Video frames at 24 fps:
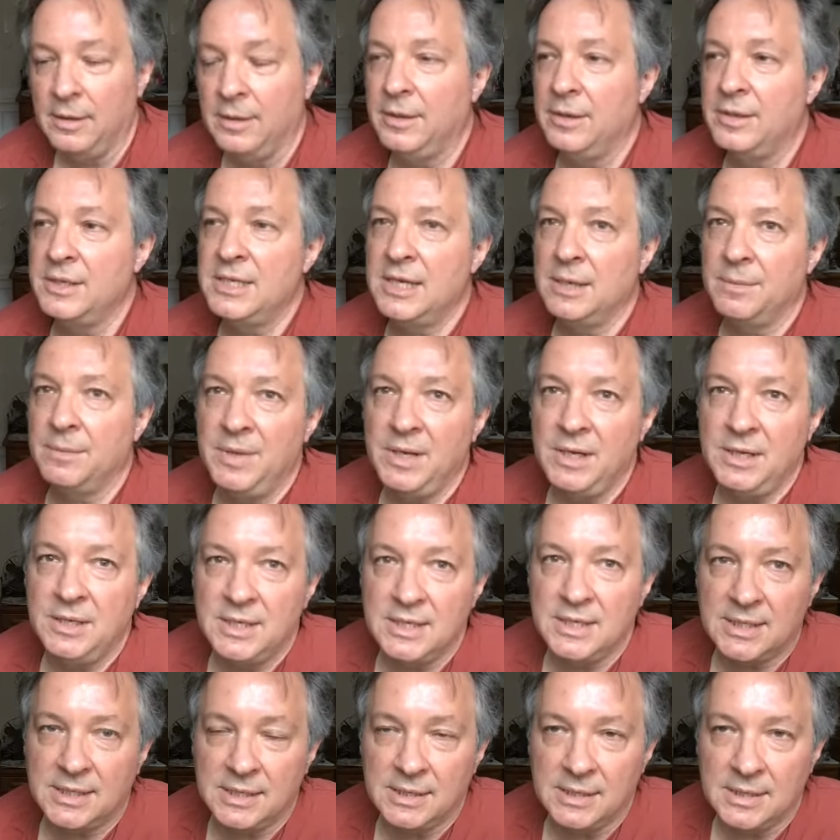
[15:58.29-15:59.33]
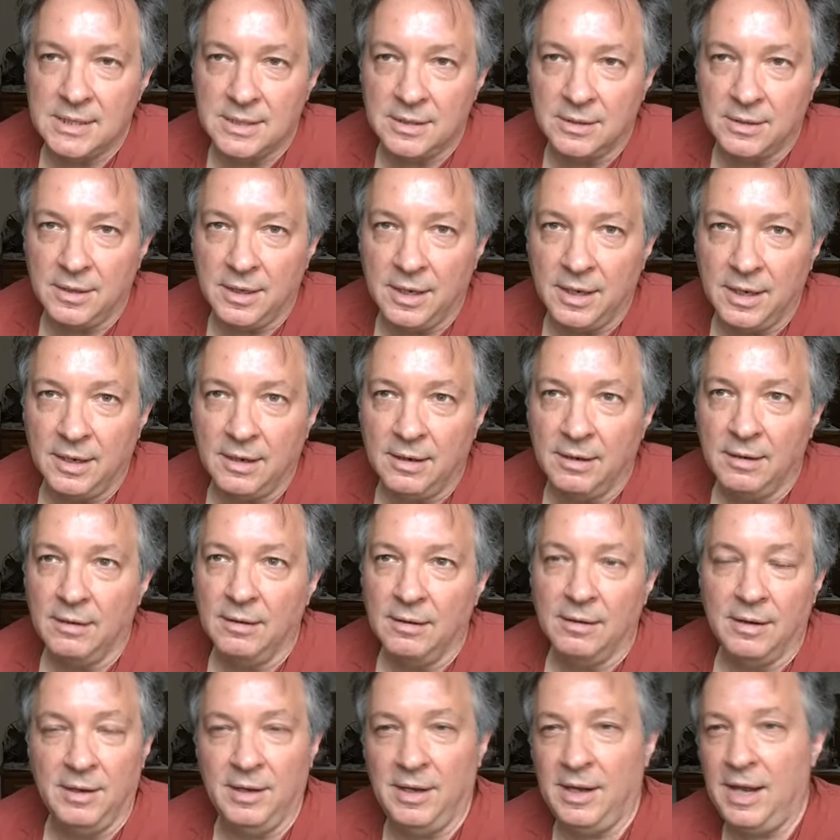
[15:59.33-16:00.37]
There's something disconcerting
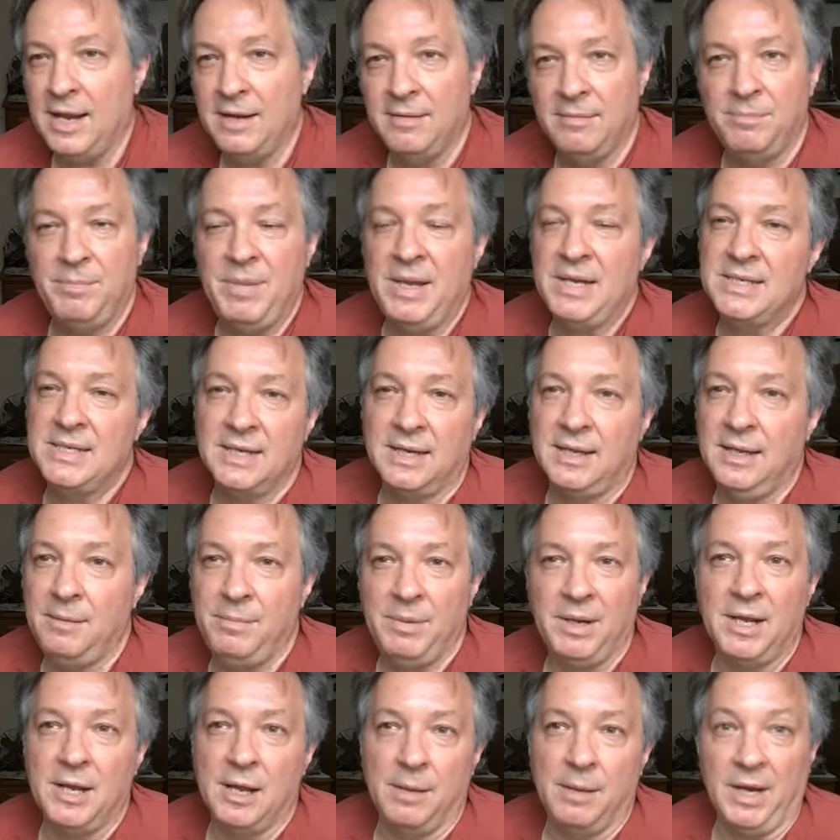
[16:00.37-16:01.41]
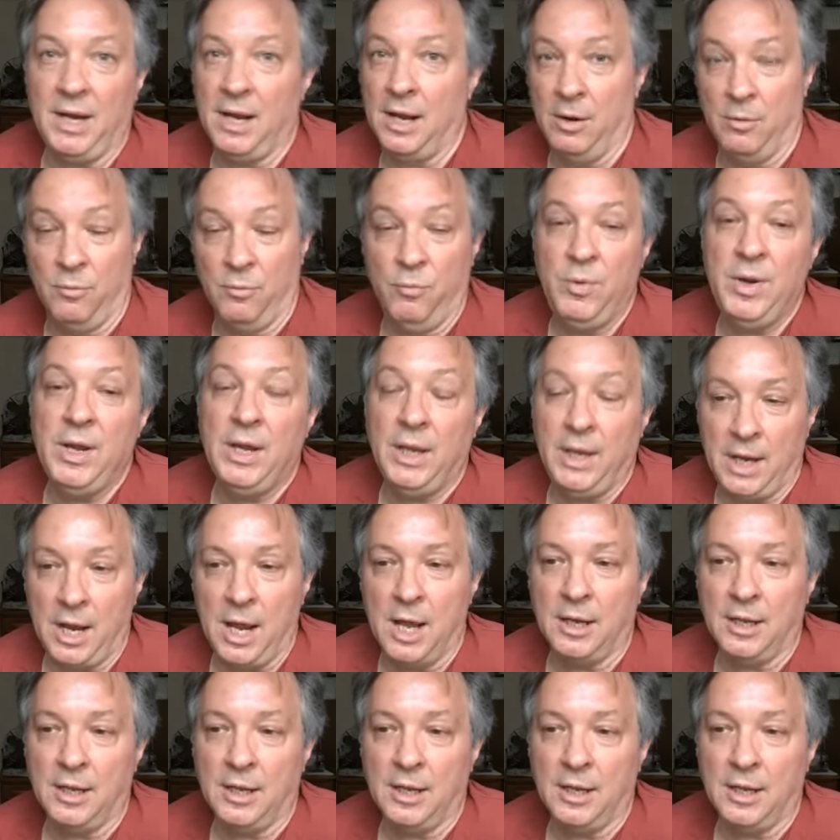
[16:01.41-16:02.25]
and basically becoming a really